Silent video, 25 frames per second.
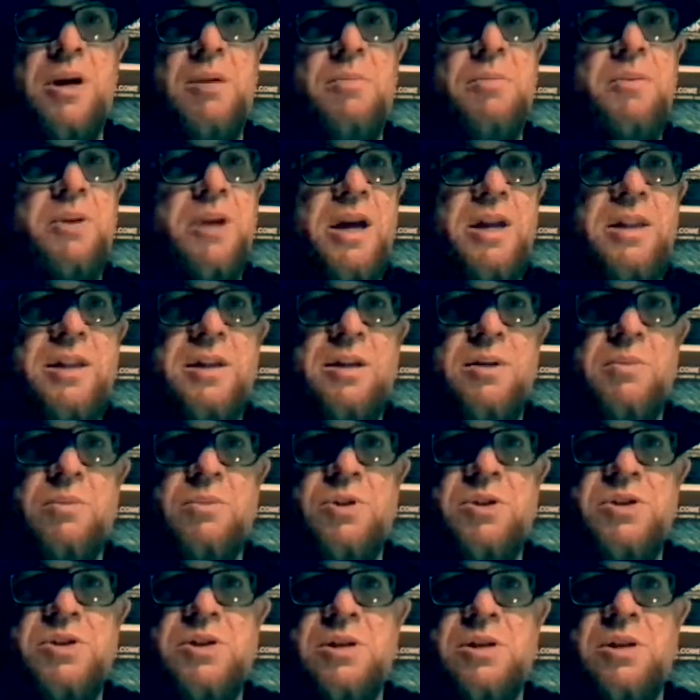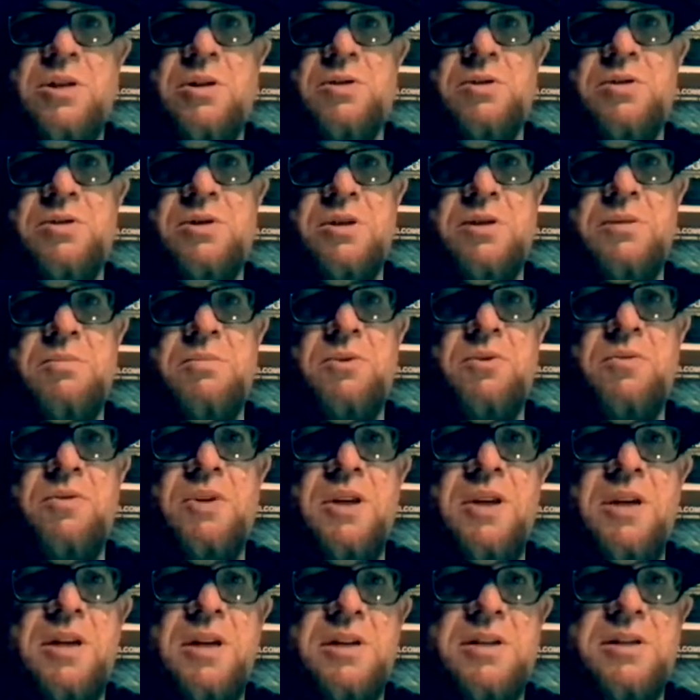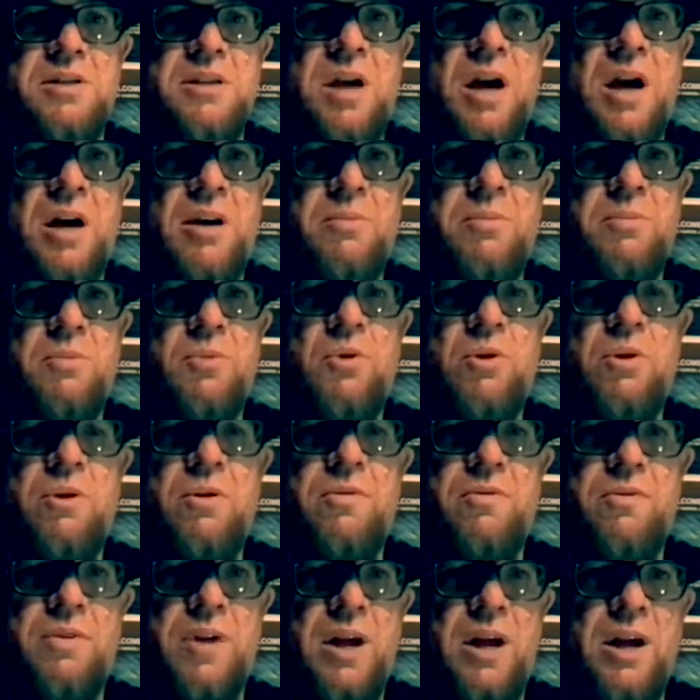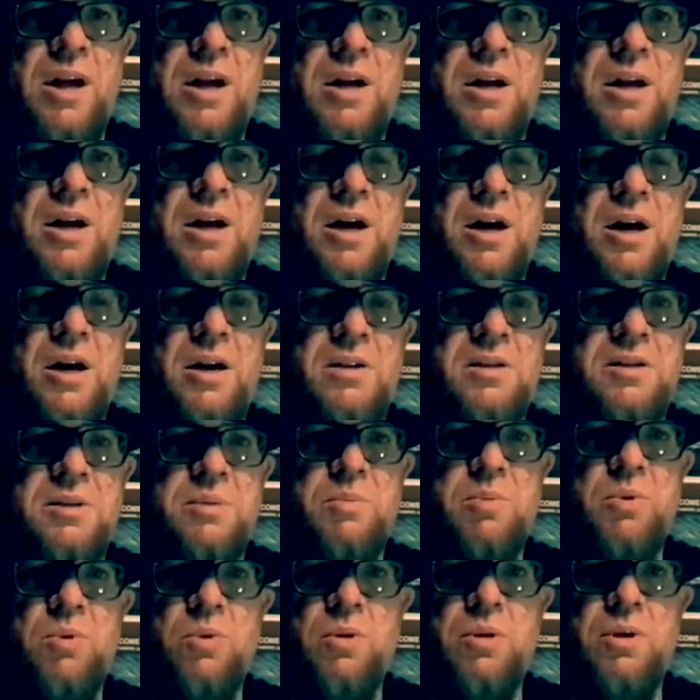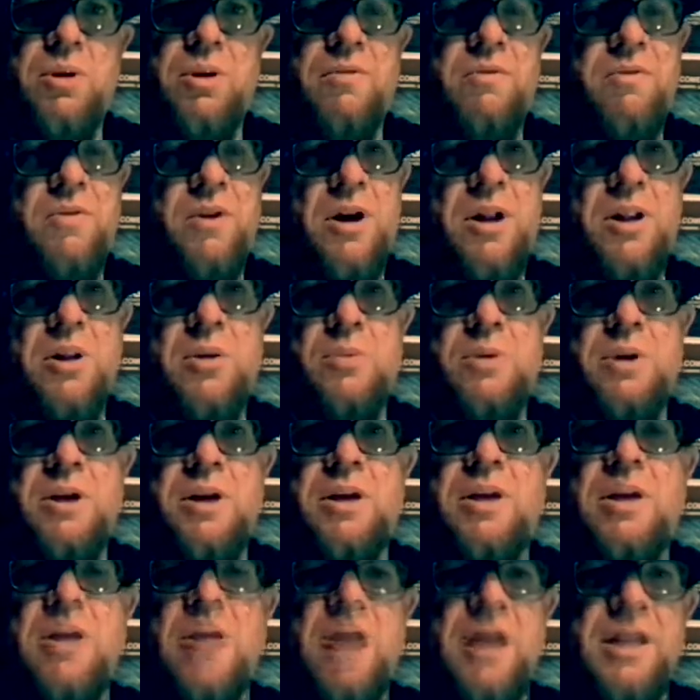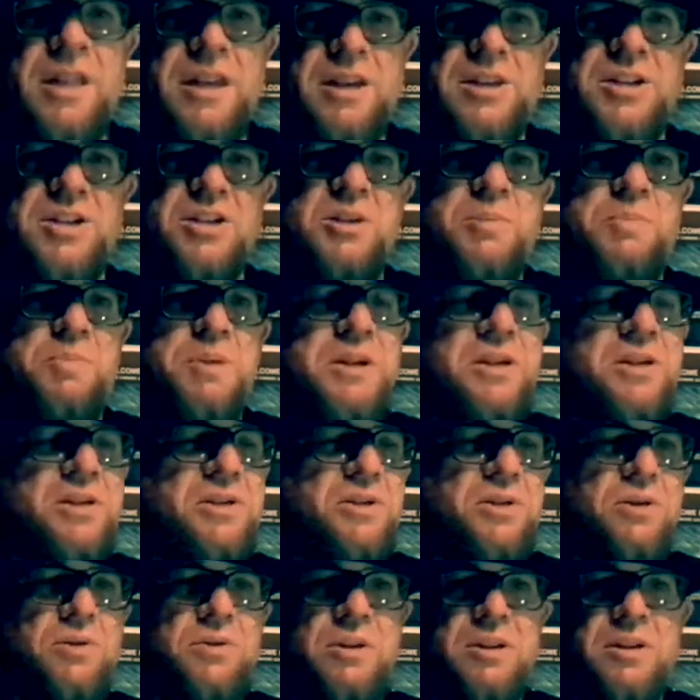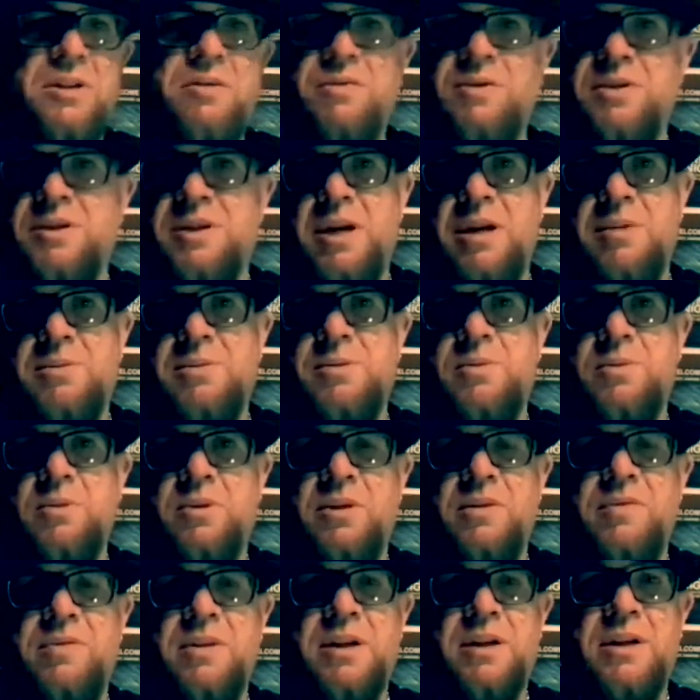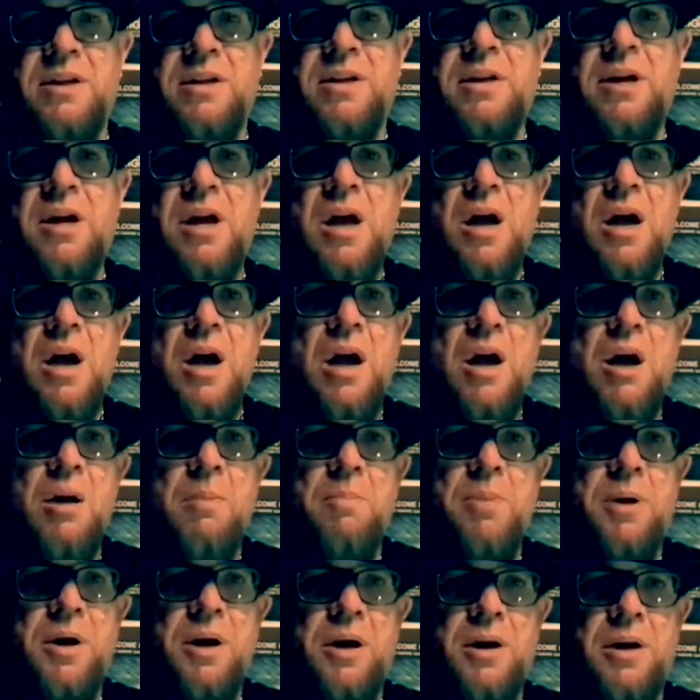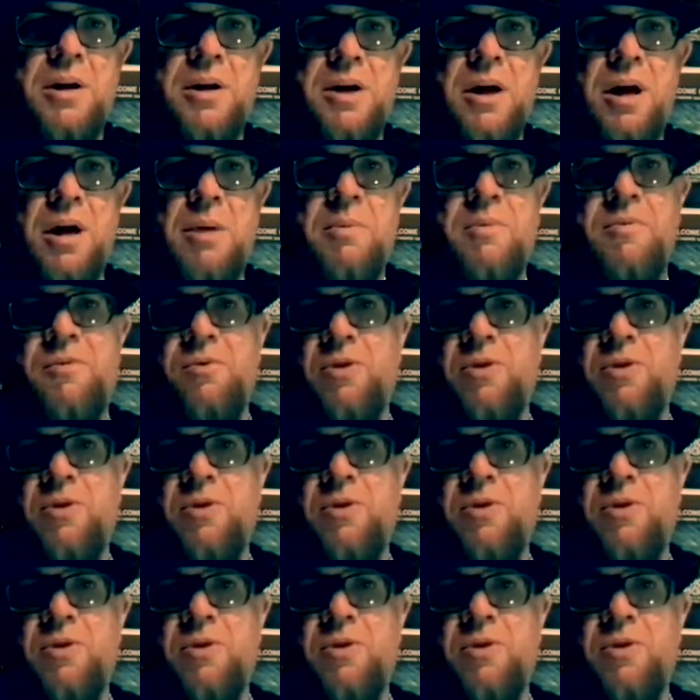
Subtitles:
glad that in recent years this movie has gotten more of a support, a following. I think it just speaks to the different times that we're living in. But before I